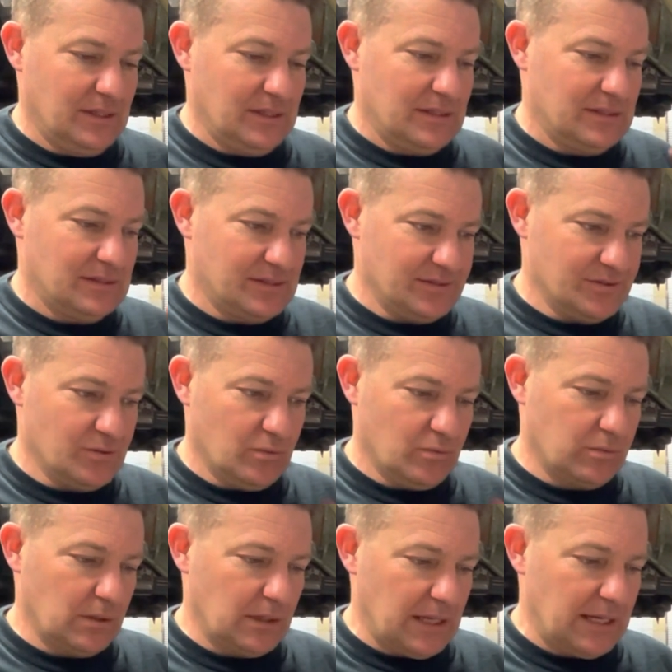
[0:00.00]
This is all
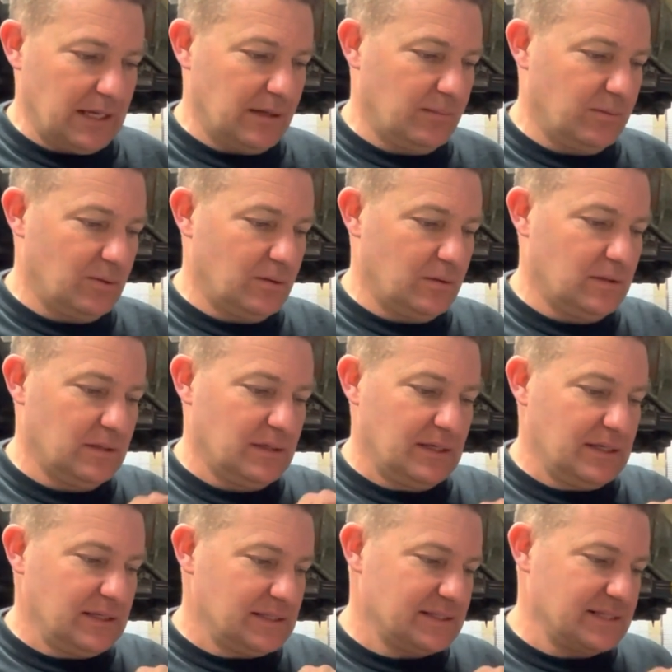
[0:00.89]
reliable.
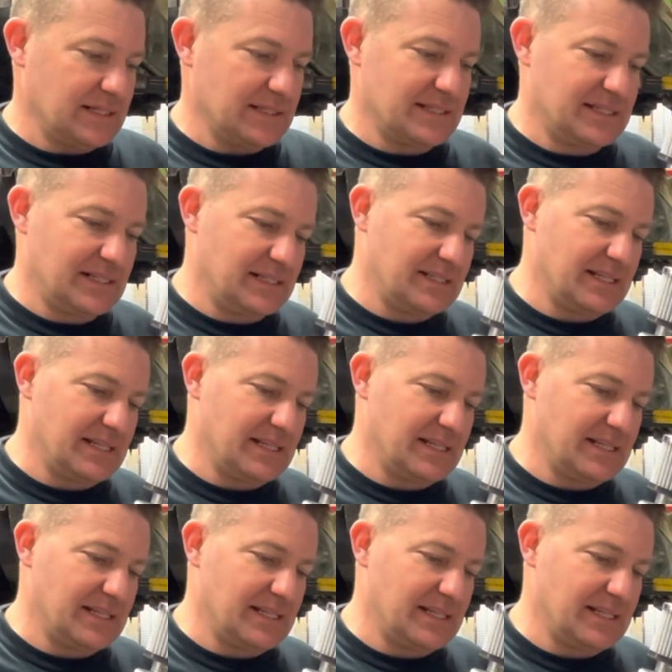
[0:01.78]
It's got 6